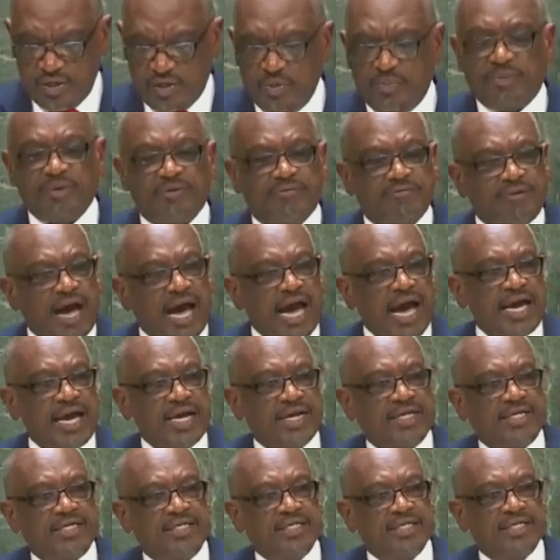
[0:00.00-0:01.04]
to
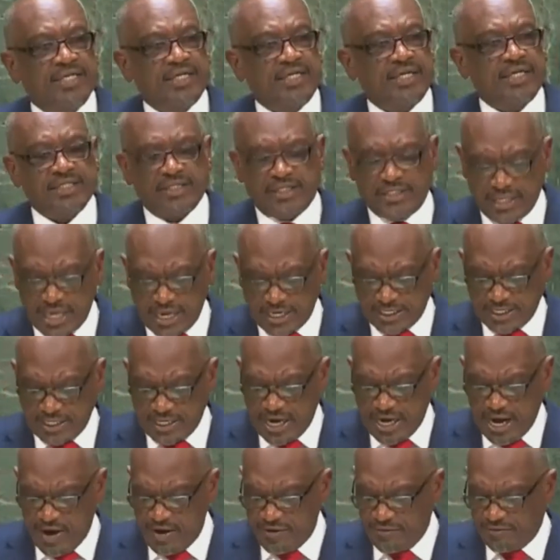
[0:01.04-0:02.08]
provide
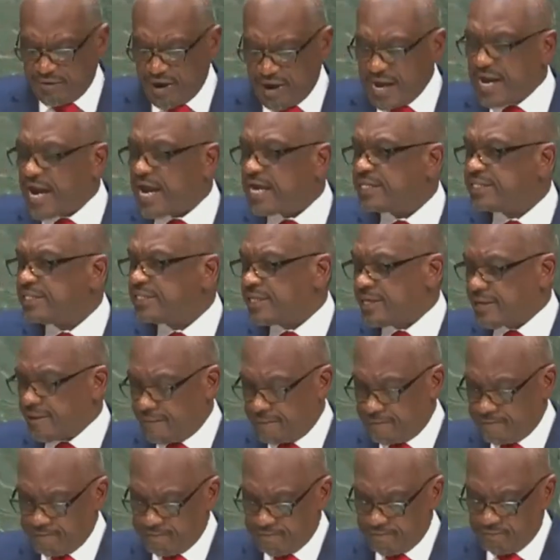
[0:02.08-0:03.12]
concessionary
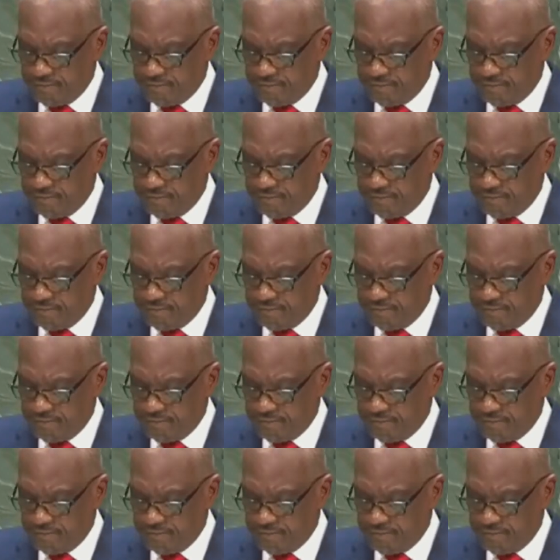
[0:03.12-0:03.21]
financing